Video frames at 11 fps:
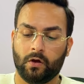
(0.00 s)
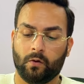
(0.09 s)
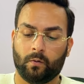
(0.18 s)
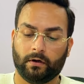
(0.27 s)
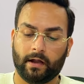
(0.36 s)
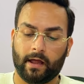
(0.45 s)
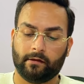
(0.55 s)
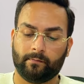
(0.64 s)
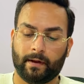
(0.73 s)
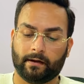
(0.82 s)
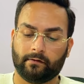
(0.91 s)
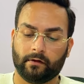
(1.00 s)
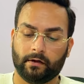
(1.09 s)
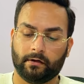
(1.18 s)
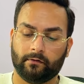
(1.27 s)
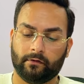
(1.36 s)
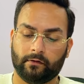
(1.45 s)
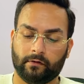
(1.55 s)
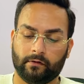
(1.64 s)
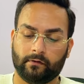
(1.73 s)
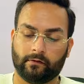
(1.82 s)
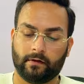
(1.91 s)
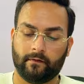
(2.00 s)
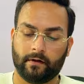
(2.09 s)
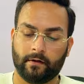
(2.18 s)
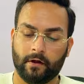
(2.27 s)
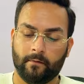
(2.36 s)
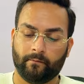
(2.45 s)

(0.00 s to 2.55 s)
what aspects it is receiving,